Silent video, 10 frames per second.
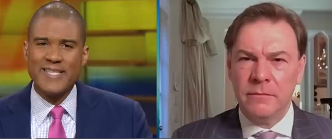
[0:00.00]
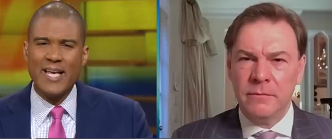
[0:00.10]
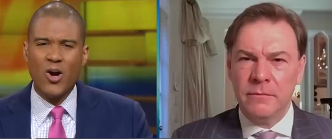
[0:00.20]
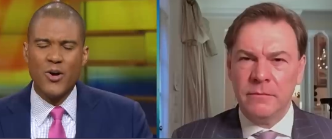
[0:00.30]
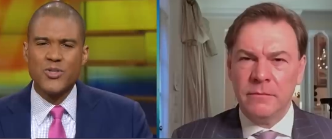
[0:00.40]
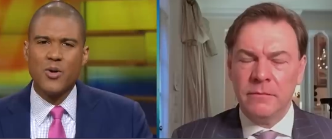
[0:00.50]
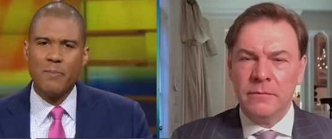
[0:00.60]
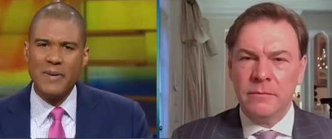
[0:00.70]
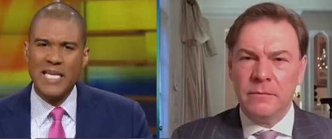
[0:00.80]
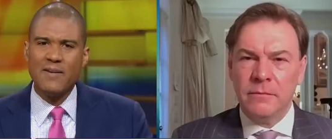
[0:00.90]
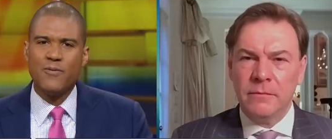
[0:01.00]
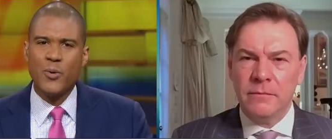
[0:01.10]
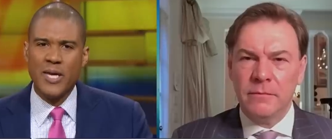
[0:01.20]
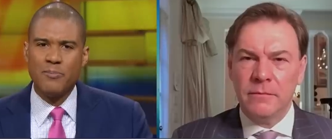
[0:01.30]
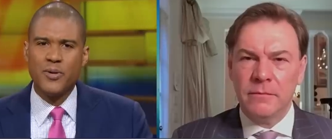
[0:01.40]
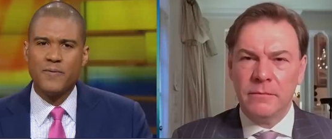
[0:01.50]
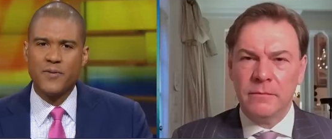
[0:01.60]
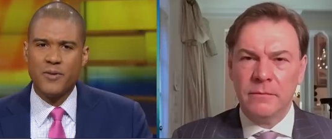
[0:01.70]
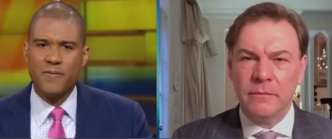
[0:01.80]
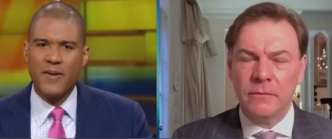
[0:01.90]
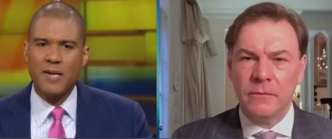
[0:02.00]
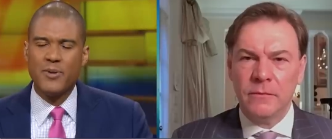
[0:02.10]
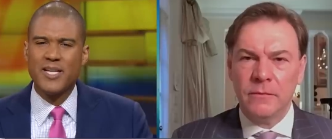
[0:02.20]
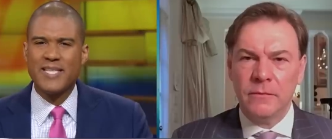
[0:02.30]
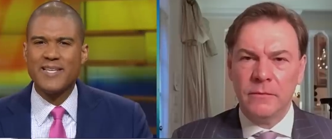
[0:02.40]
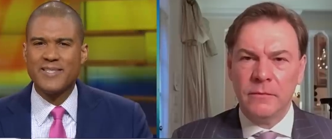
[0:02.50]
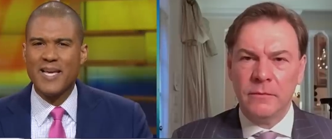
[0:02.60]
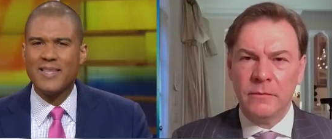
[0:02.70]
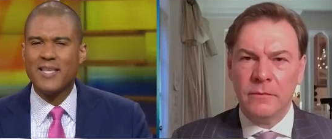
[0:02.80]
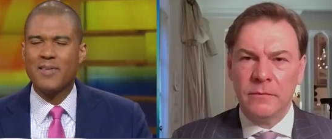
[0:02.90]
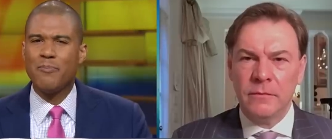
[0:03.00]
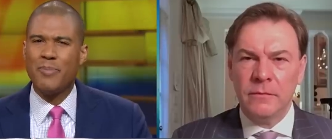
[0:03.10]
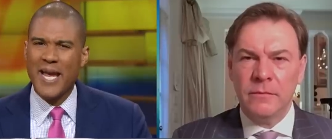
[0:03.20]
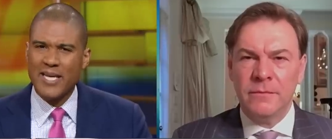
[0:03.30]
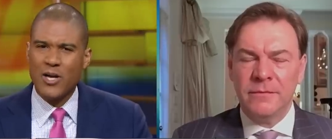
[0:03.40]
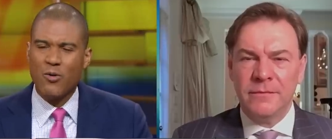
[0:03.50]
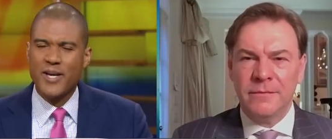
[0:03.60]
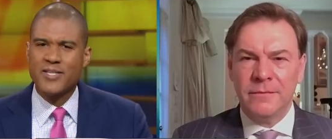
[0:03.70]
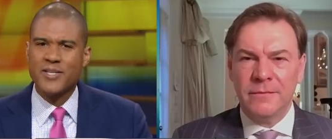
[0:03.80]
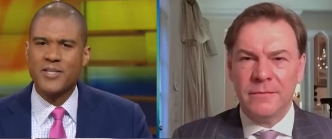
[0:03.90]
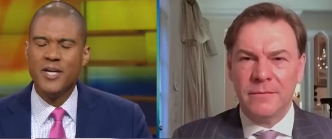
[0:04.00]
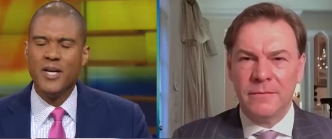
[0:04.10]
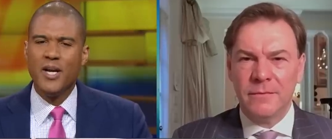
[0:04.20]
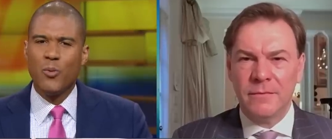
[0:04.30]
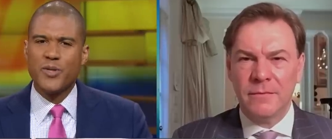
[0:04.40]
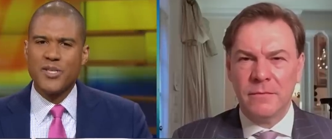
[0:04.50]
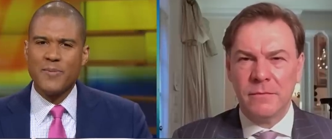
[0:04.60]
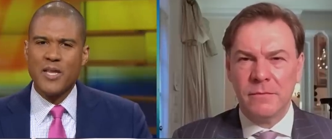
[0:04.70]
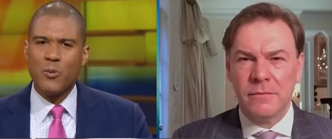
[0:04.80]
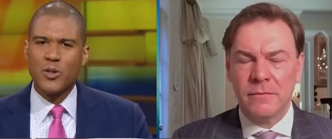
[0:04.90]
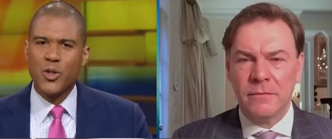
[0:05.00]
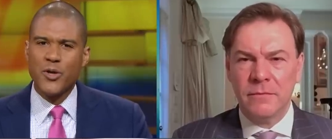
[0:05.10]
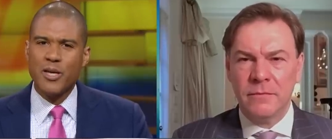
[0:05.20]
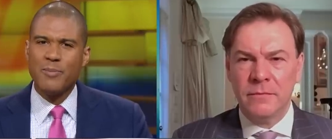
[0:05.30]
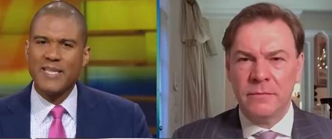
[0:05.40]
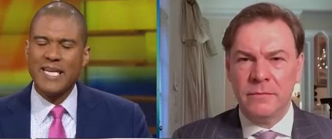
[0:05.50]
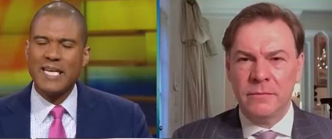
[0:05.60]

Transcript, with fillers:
Speaker 1: is that also a meaningful input for the Fed? Because they said that the banking crisis was something they were looking, but they